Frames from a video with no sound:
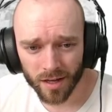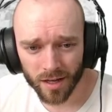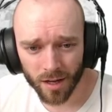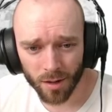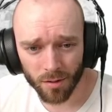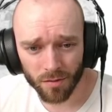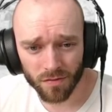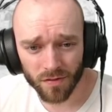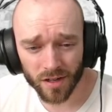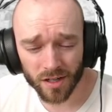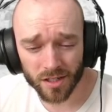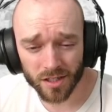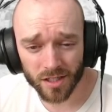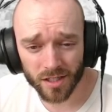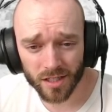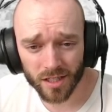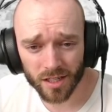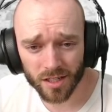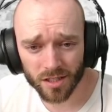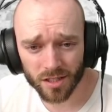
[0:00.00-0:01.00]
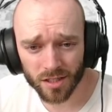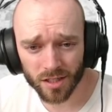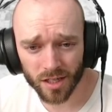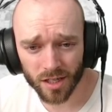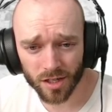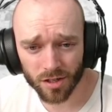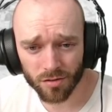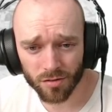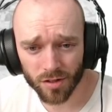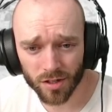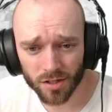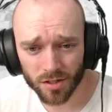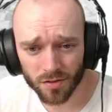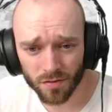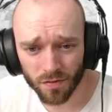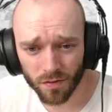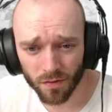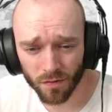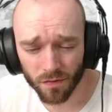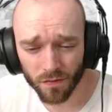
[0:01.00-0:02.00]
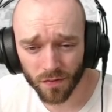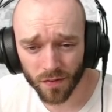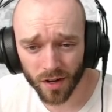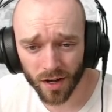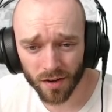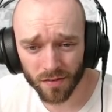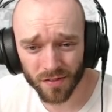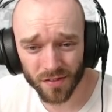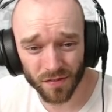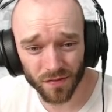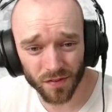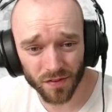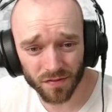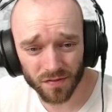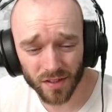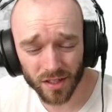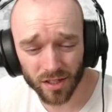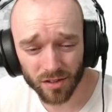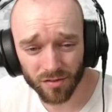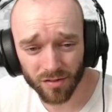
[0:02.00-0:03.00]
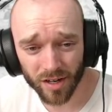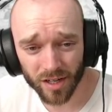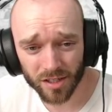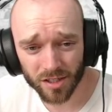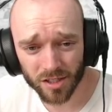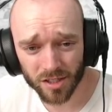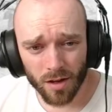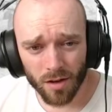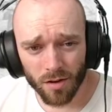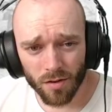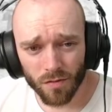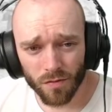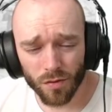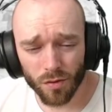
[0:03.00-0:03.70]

Camouflage detection increased from 5 to 15 range.